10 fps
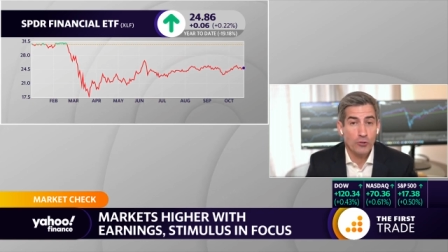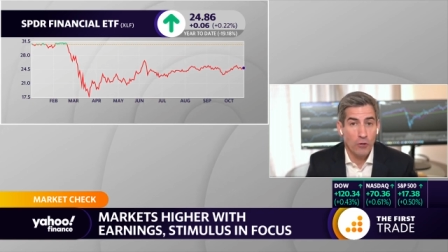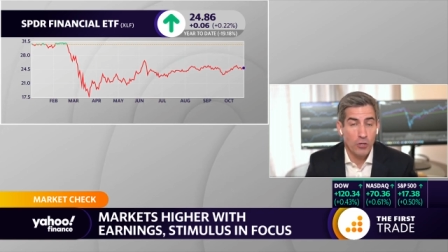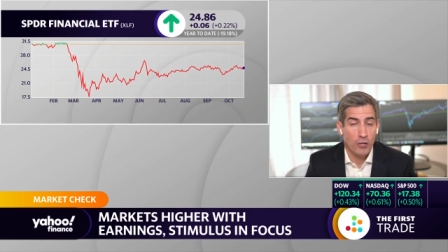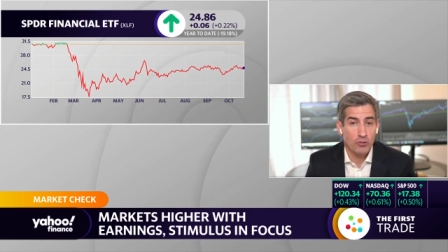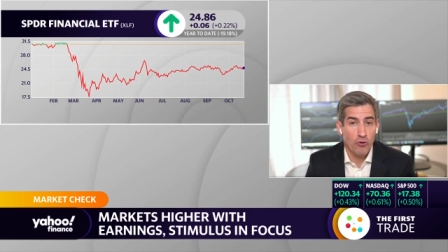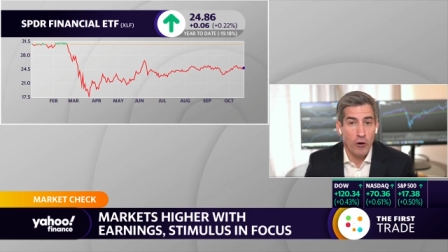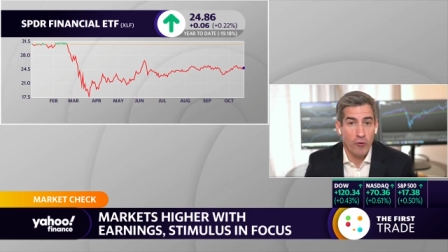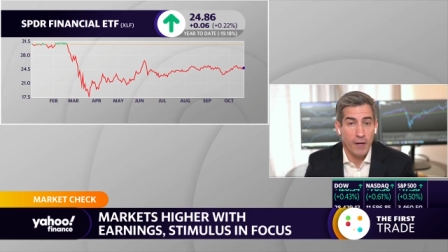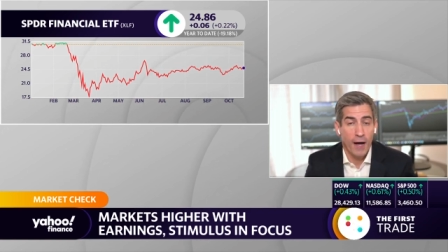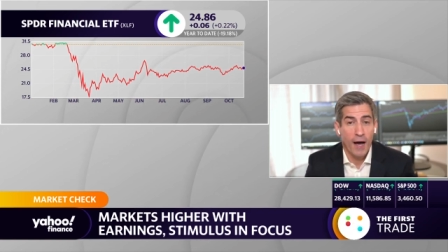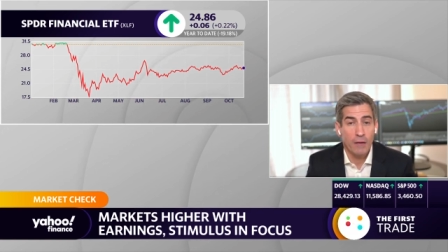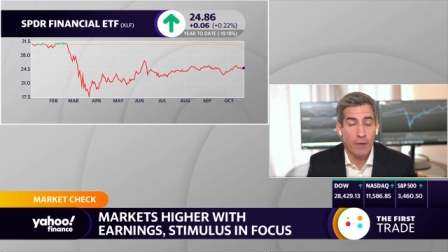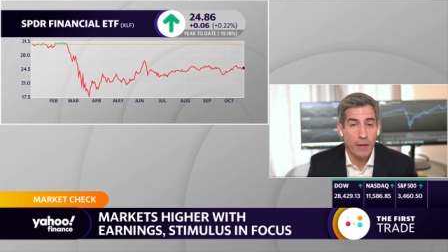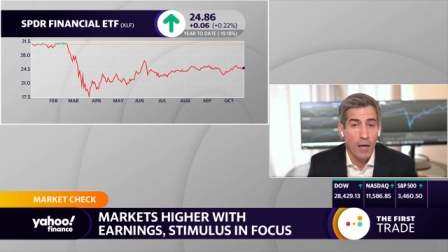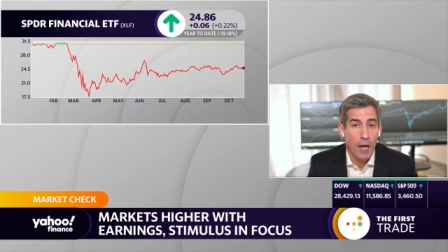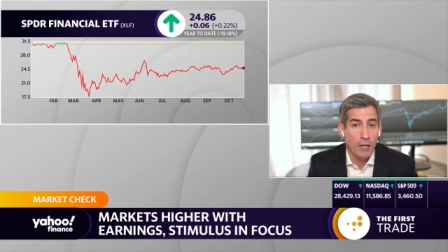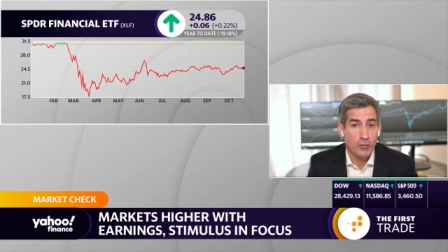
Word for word: also a stronger economy.